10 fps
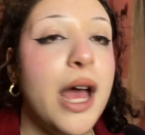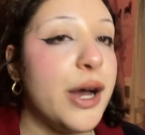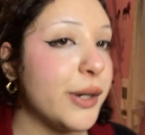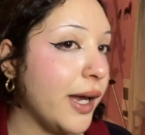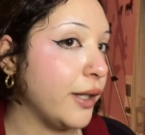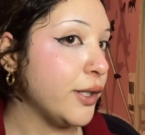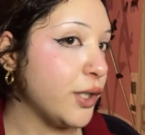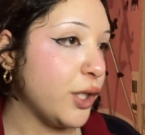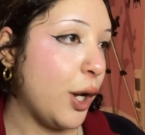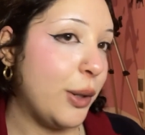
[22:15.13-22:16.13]
Okay,
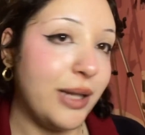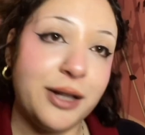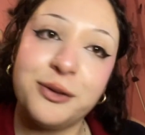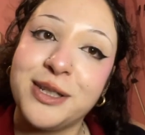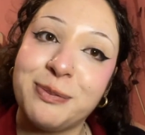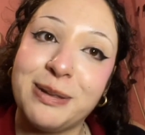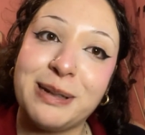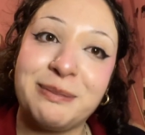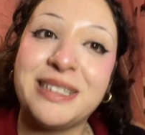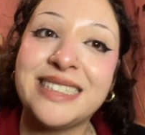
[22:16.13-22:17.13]
so that was pretty
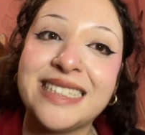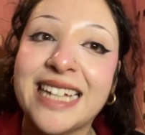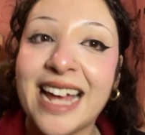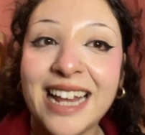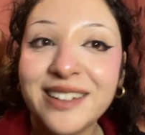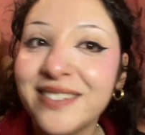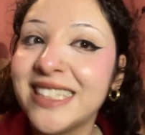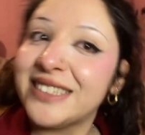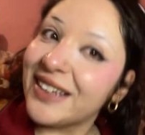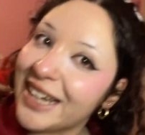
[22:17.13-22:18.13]
much the end of the
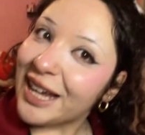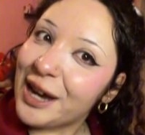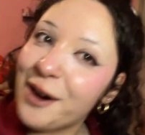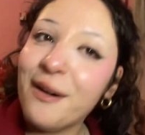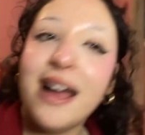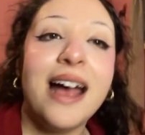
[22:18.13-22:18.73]
video.